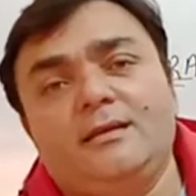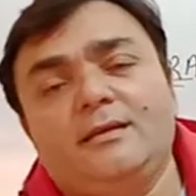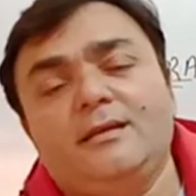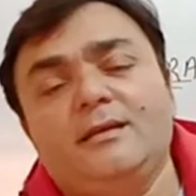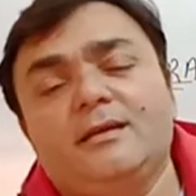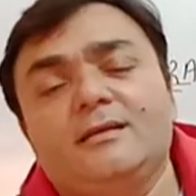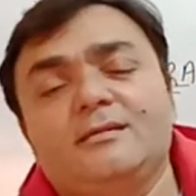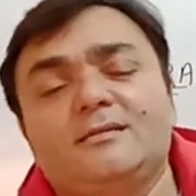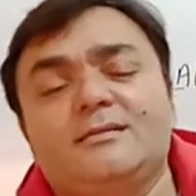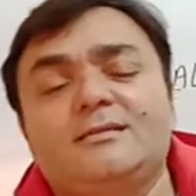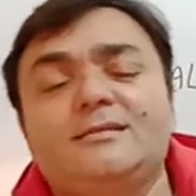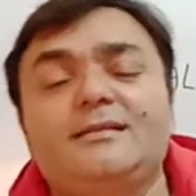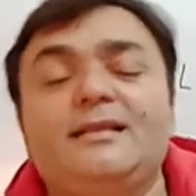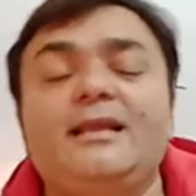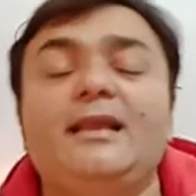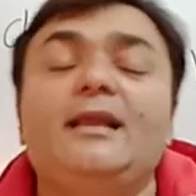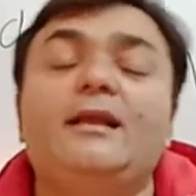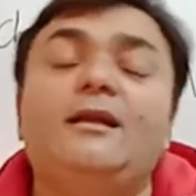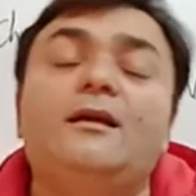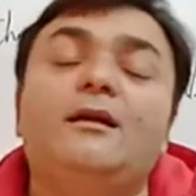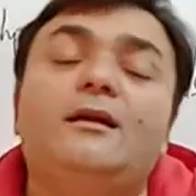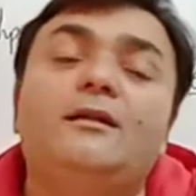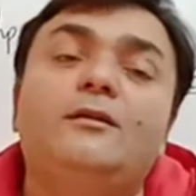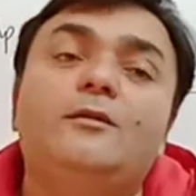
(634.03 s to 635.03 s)
Yes,
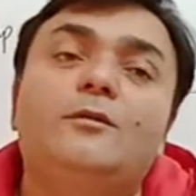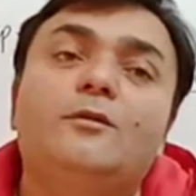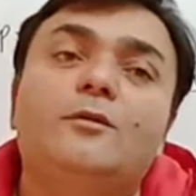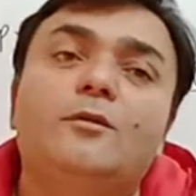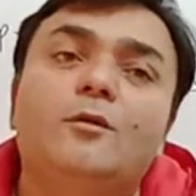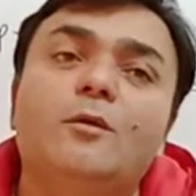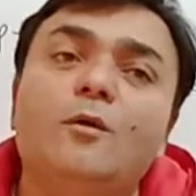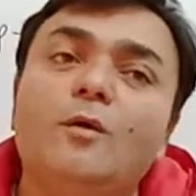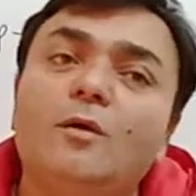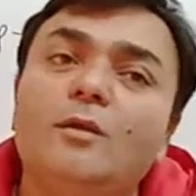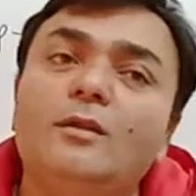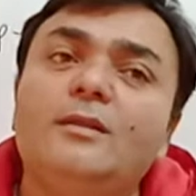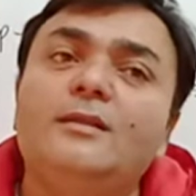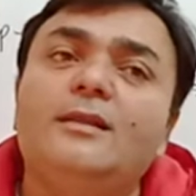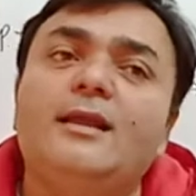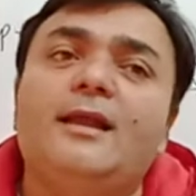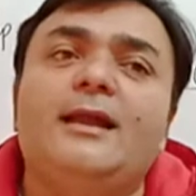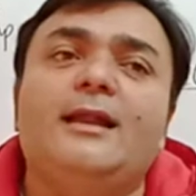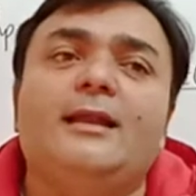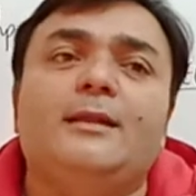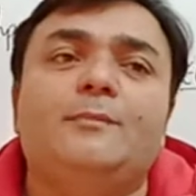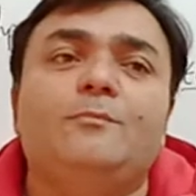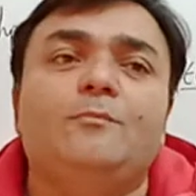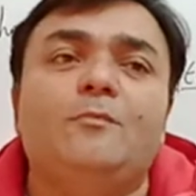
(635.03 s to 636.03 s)
they control the
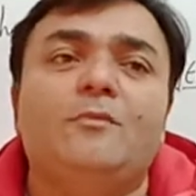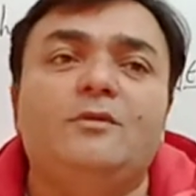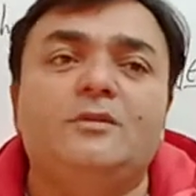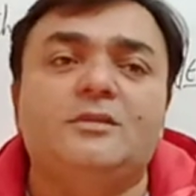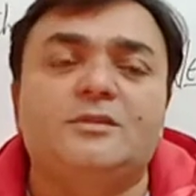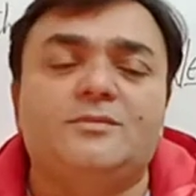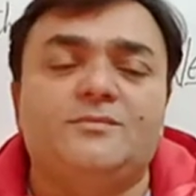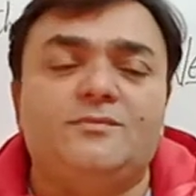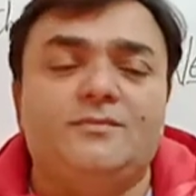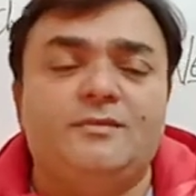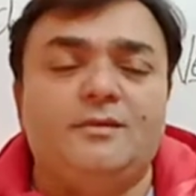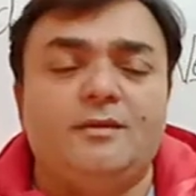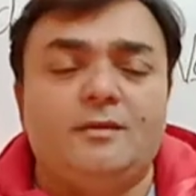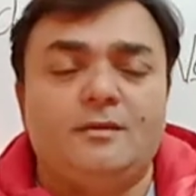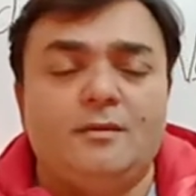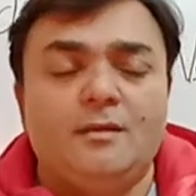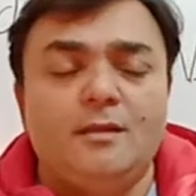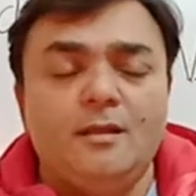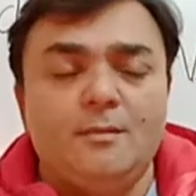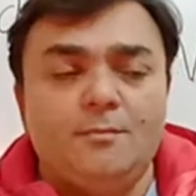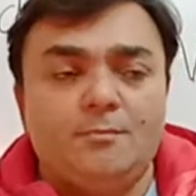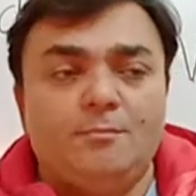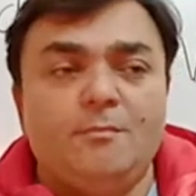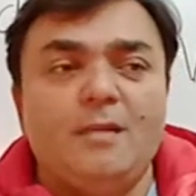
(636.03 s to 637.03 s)
atmosphere
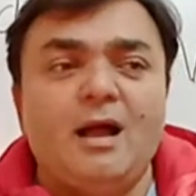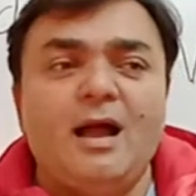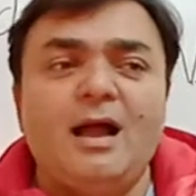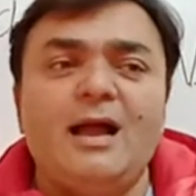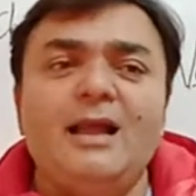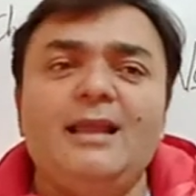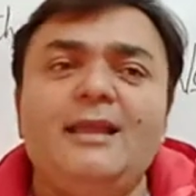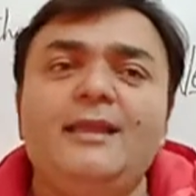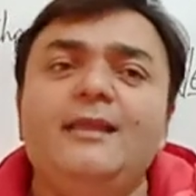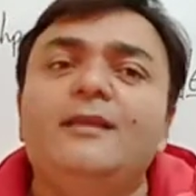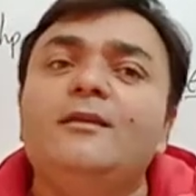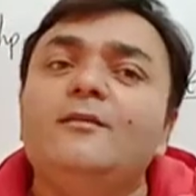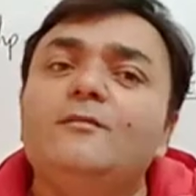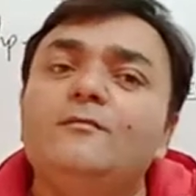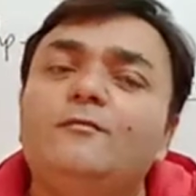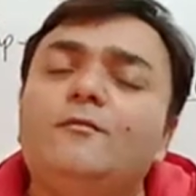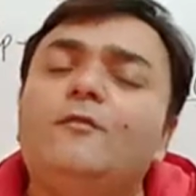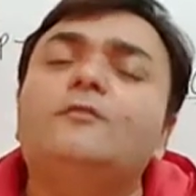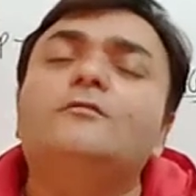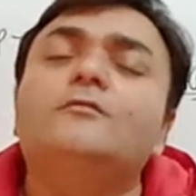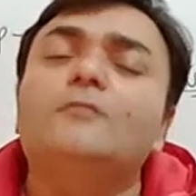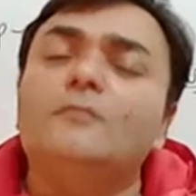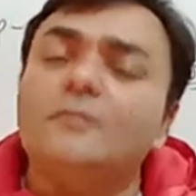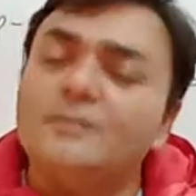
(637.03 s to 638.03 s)
by
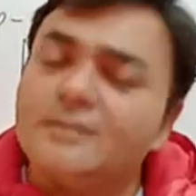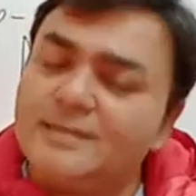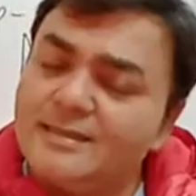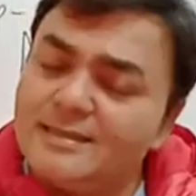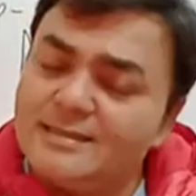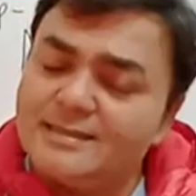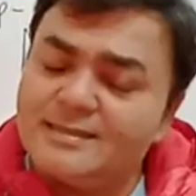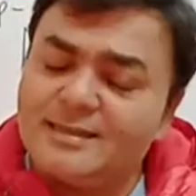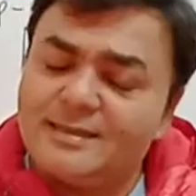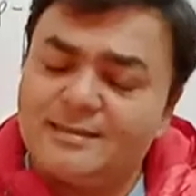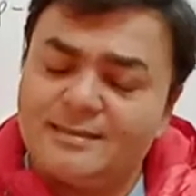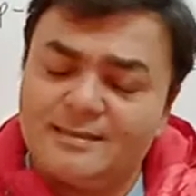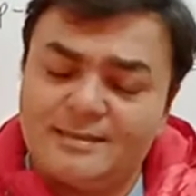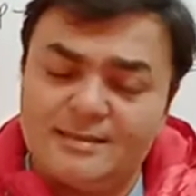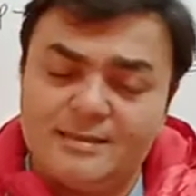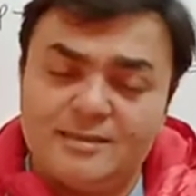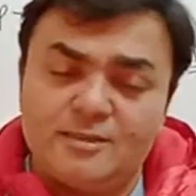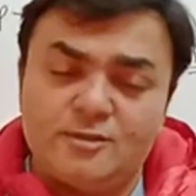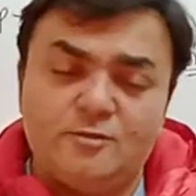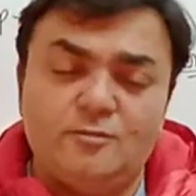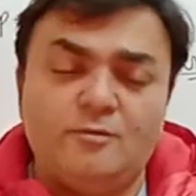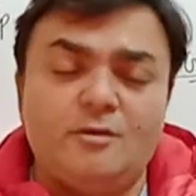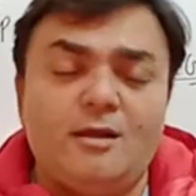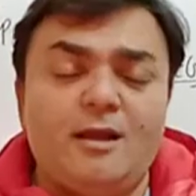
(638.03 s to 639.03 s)

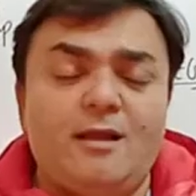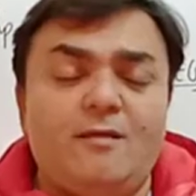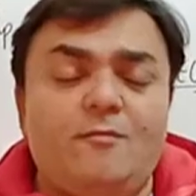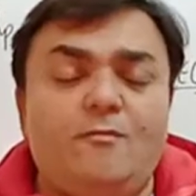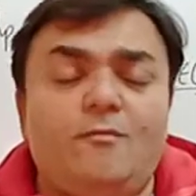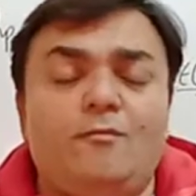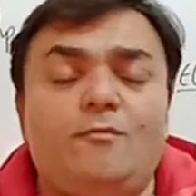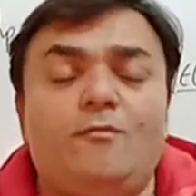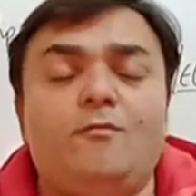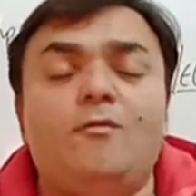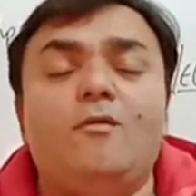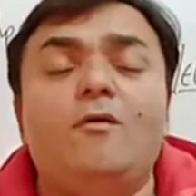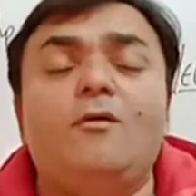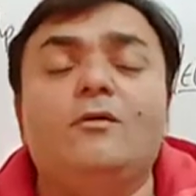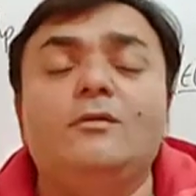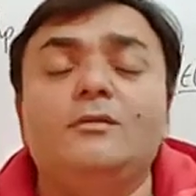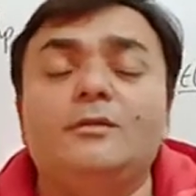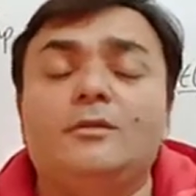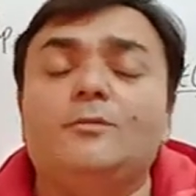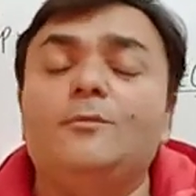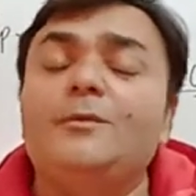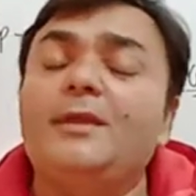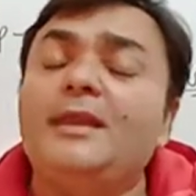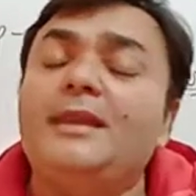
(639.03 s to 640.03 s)
photosynthesis. You have
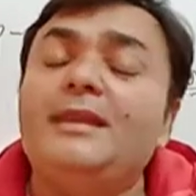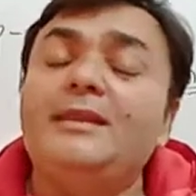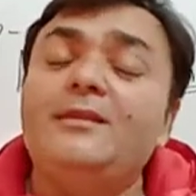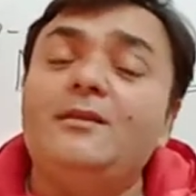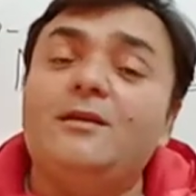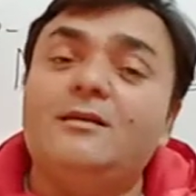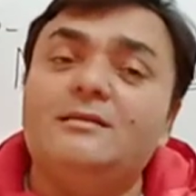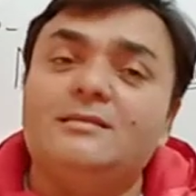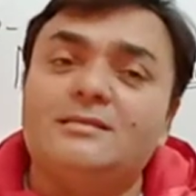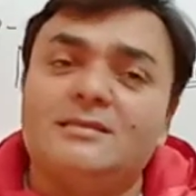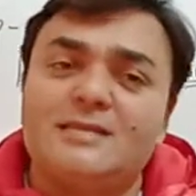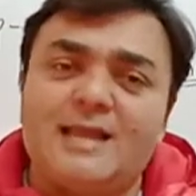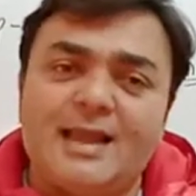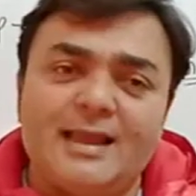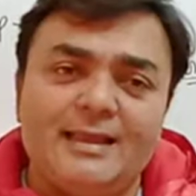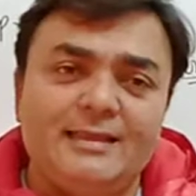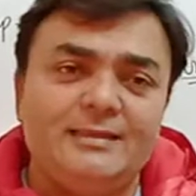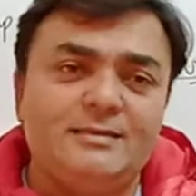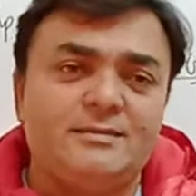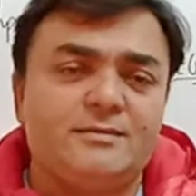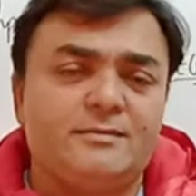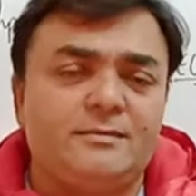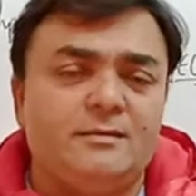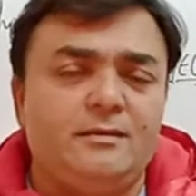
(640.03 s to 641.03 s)
gone through in your
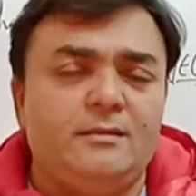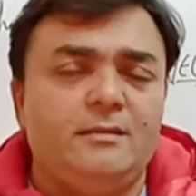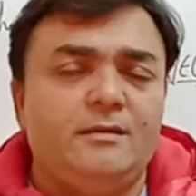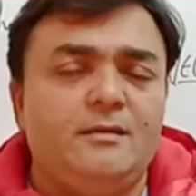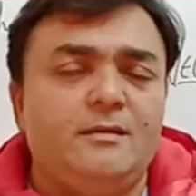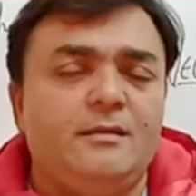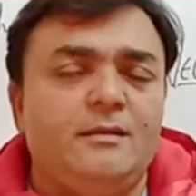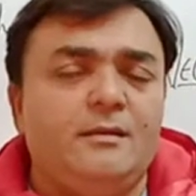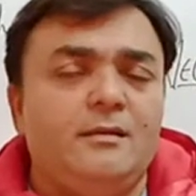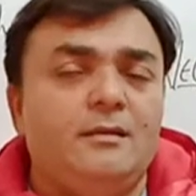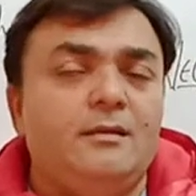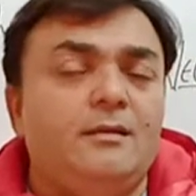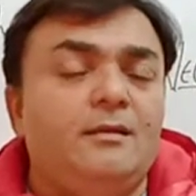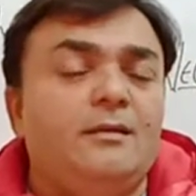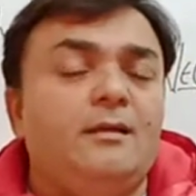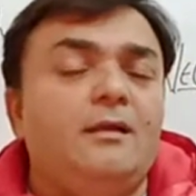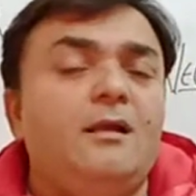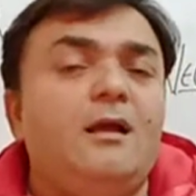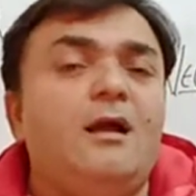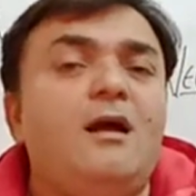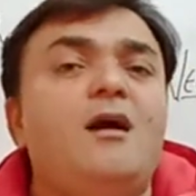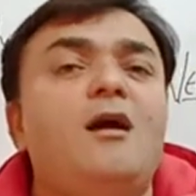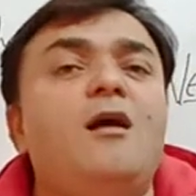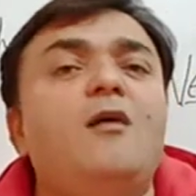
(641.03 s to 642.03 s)
science
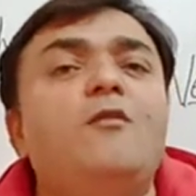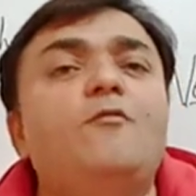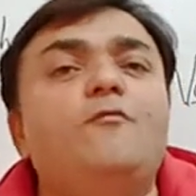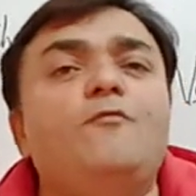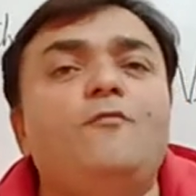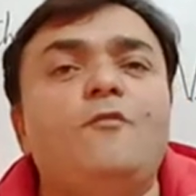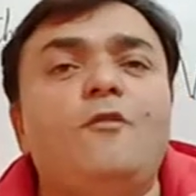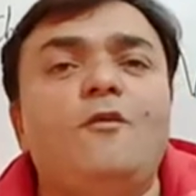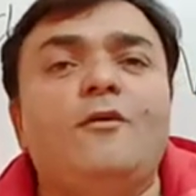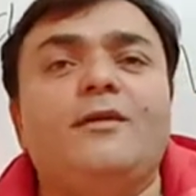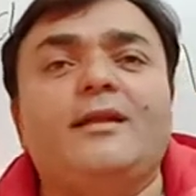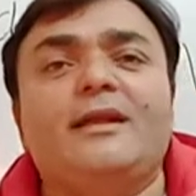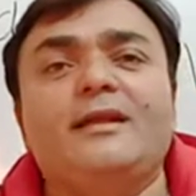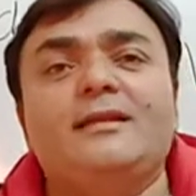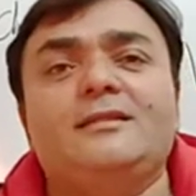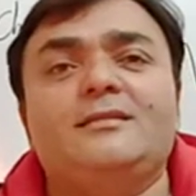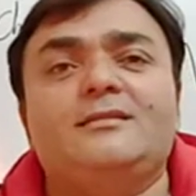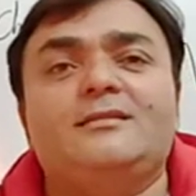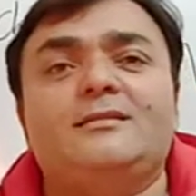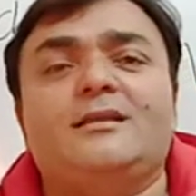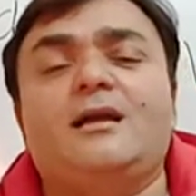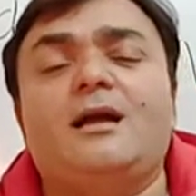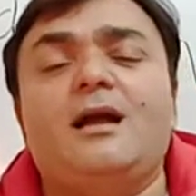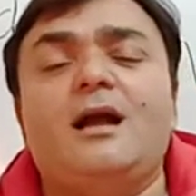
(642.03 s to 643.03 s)
how
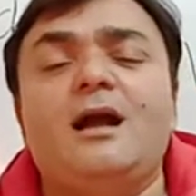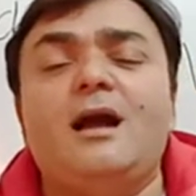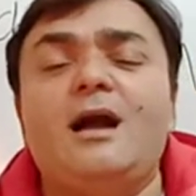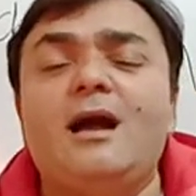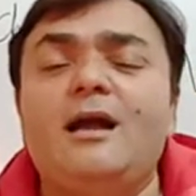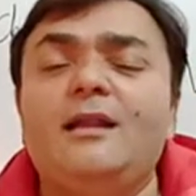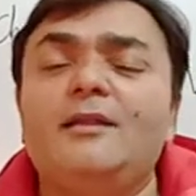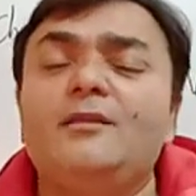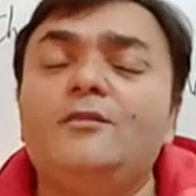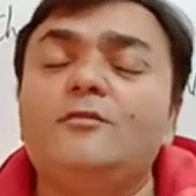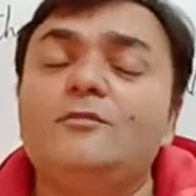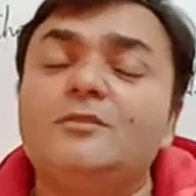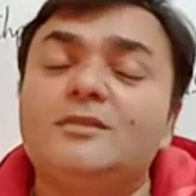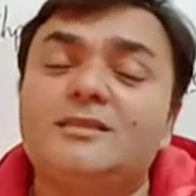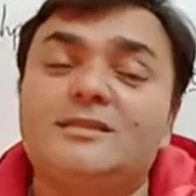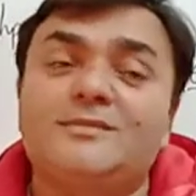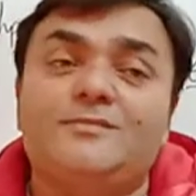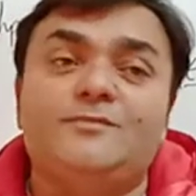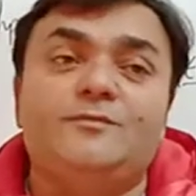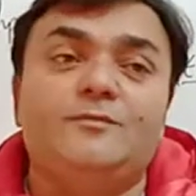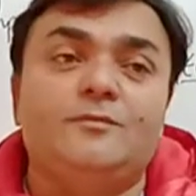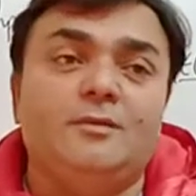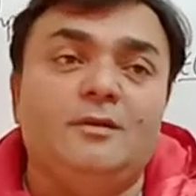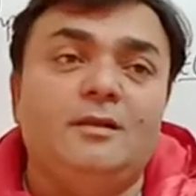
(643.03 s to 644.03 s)
forests are
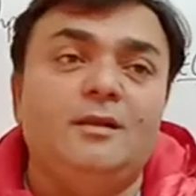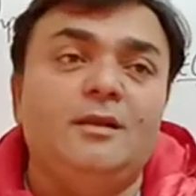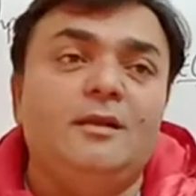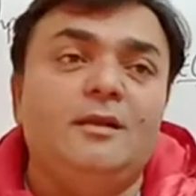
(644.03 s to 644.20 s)
useful.